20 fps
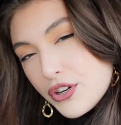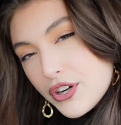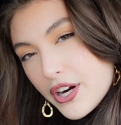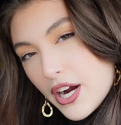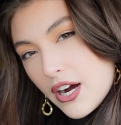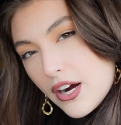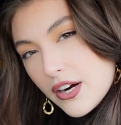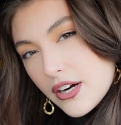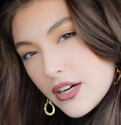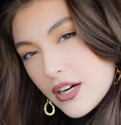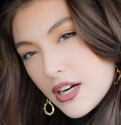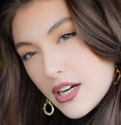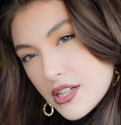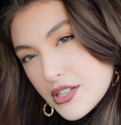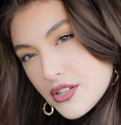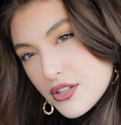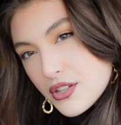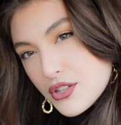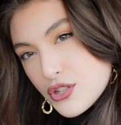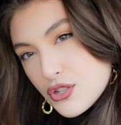your car
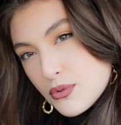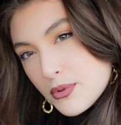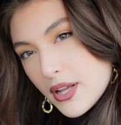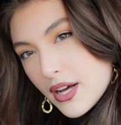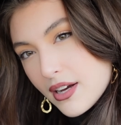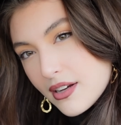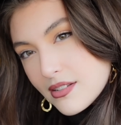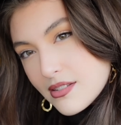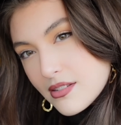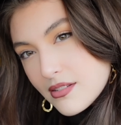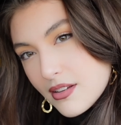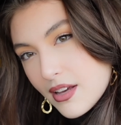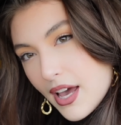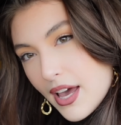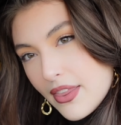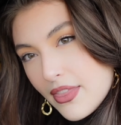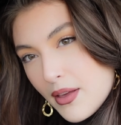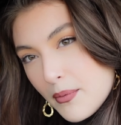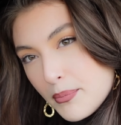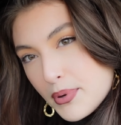onto the 2 blocks,
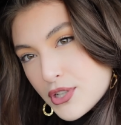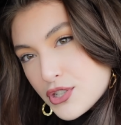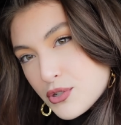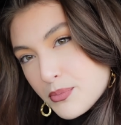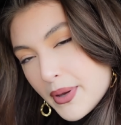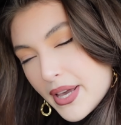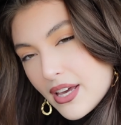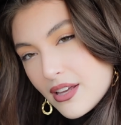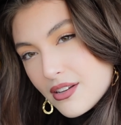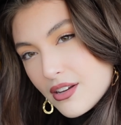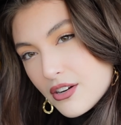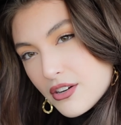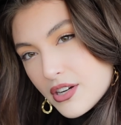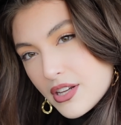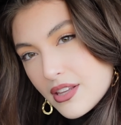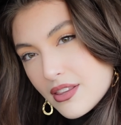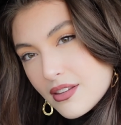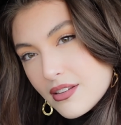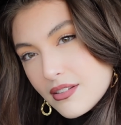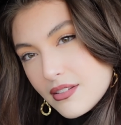and then put your pan
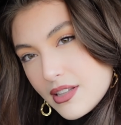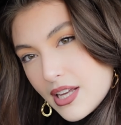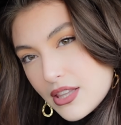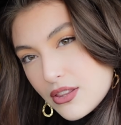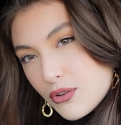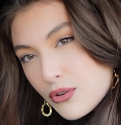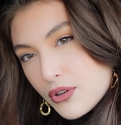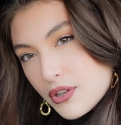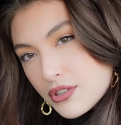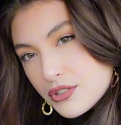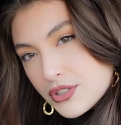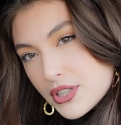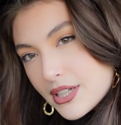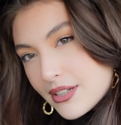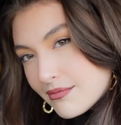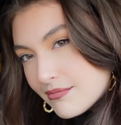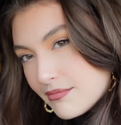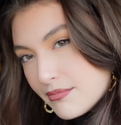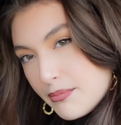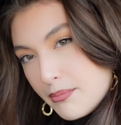underneath, let the oil
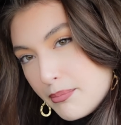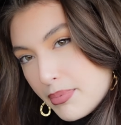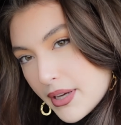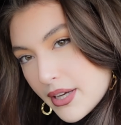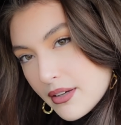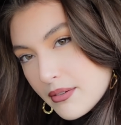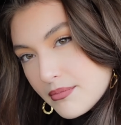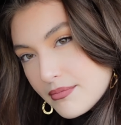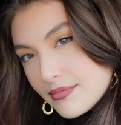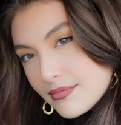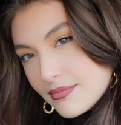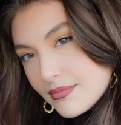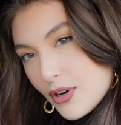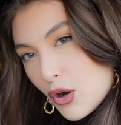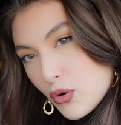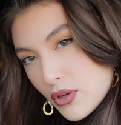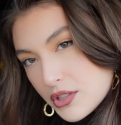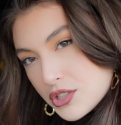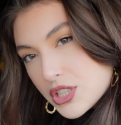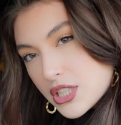drain. Bam.
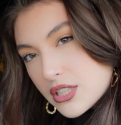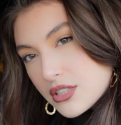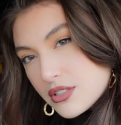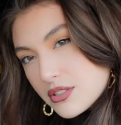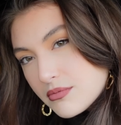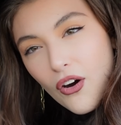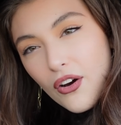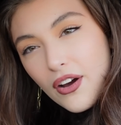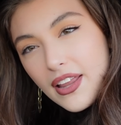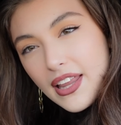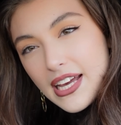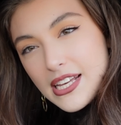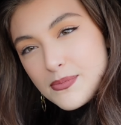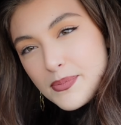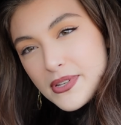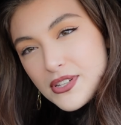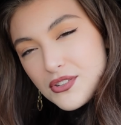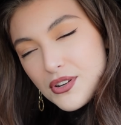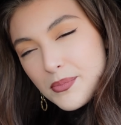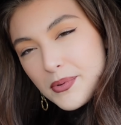Oil change. Oil has
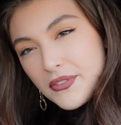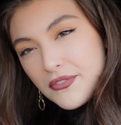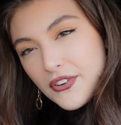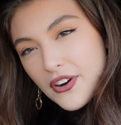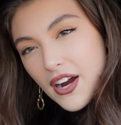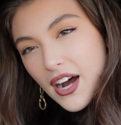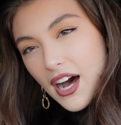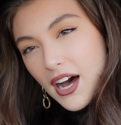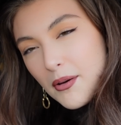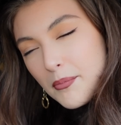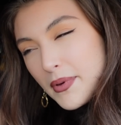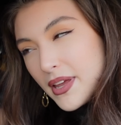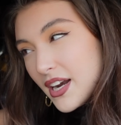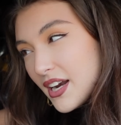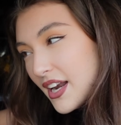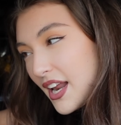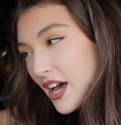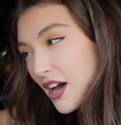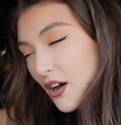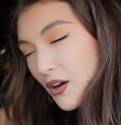been dripping for a hot minute
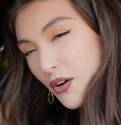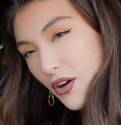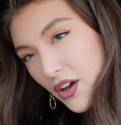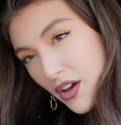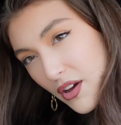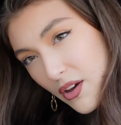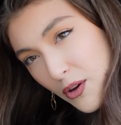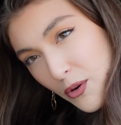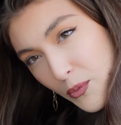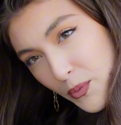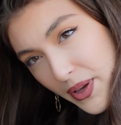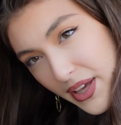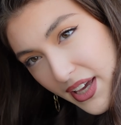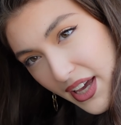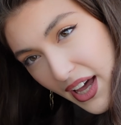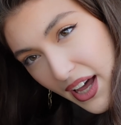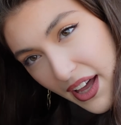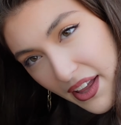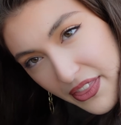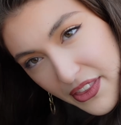now. We
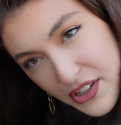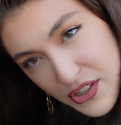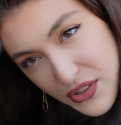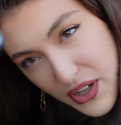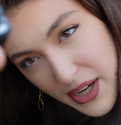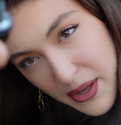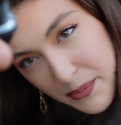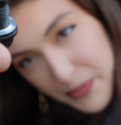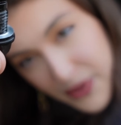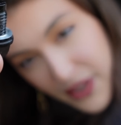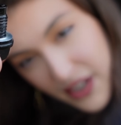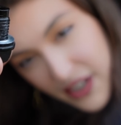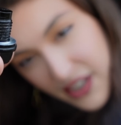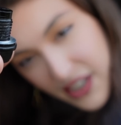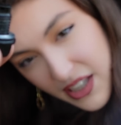got the drain plug